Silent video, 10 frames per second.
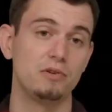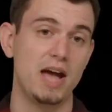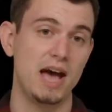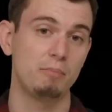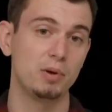your
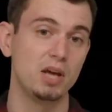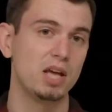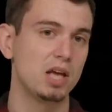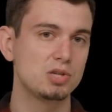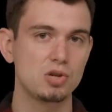app,
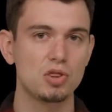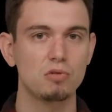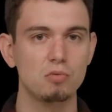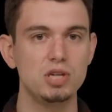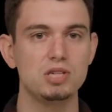into
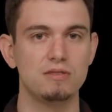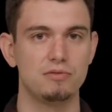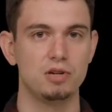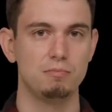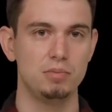three
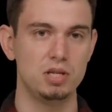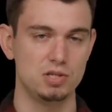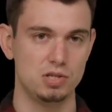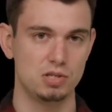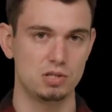different
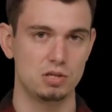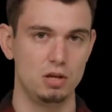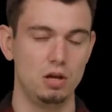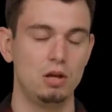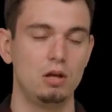pieces.
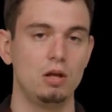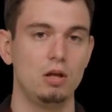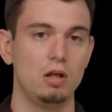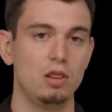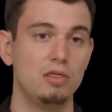
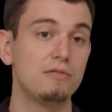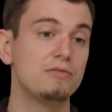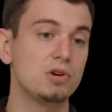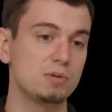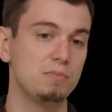The
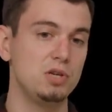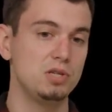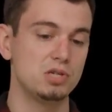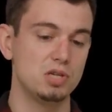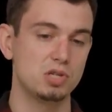first
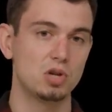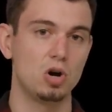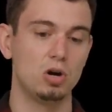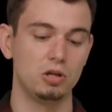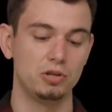piece is
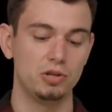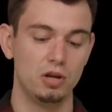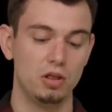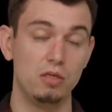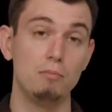called the